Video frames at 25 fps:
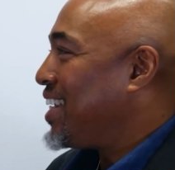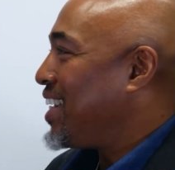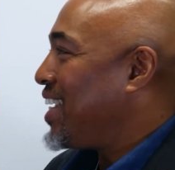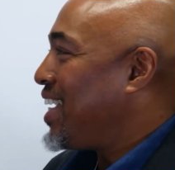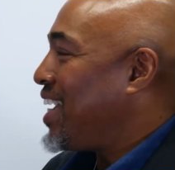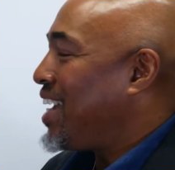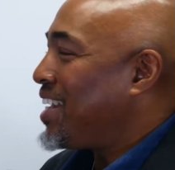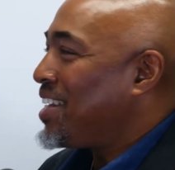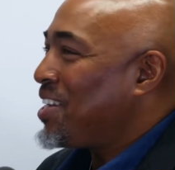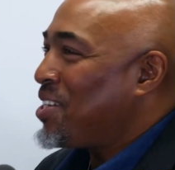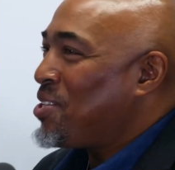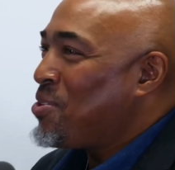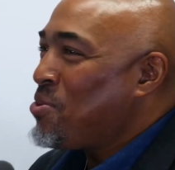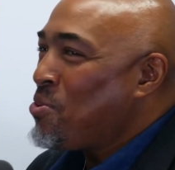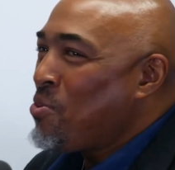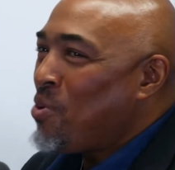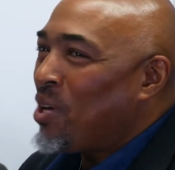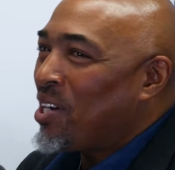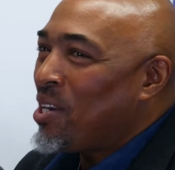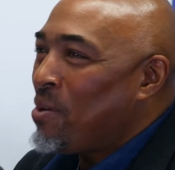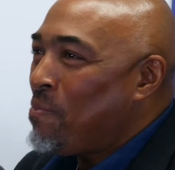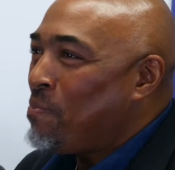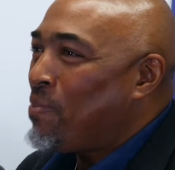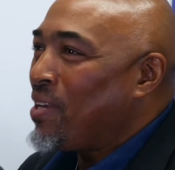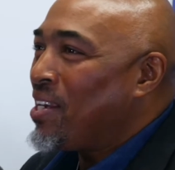And you
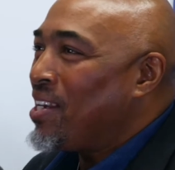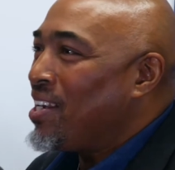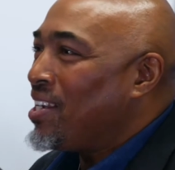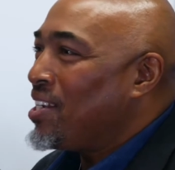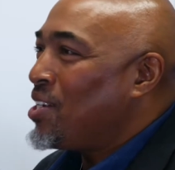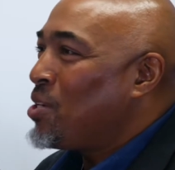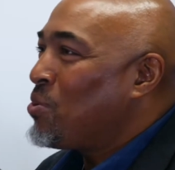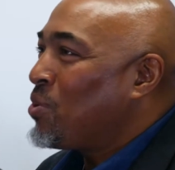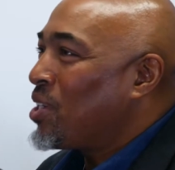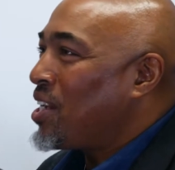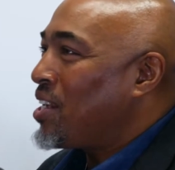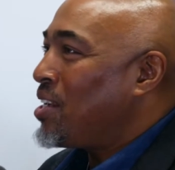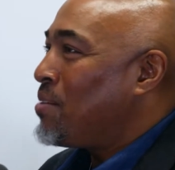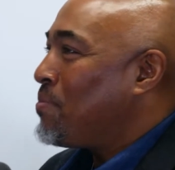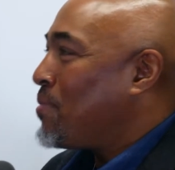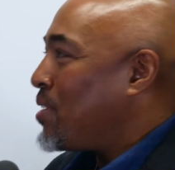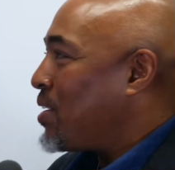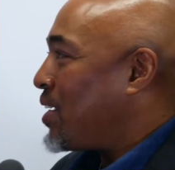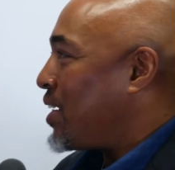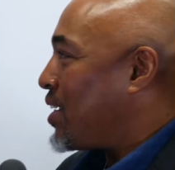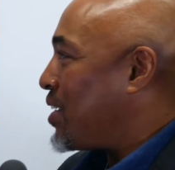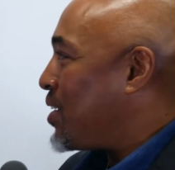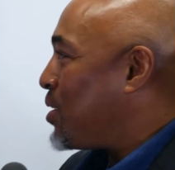want to emulate,